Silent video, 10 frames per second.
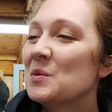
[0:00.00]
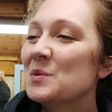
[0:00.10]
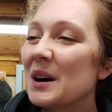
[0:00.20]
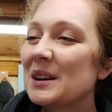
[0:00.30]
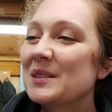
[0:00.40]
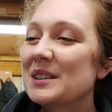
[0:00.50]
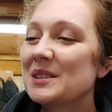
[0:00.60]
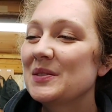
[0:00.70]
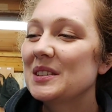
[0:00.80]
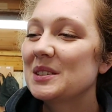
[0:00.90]
why we
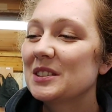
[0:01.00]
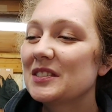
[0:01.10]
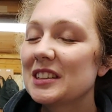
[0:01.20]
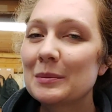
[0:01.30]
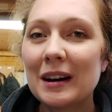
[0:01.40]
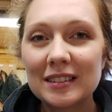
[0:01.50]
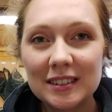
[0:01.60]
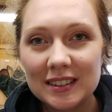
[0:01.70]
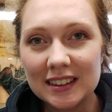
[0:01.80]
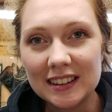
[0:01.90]
should be so upset about
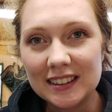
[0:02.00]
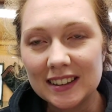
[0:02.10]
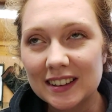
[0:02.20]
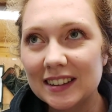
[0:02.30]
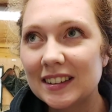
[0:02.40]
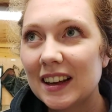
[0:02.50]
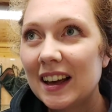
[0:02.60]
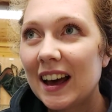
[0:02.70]
losing these guys.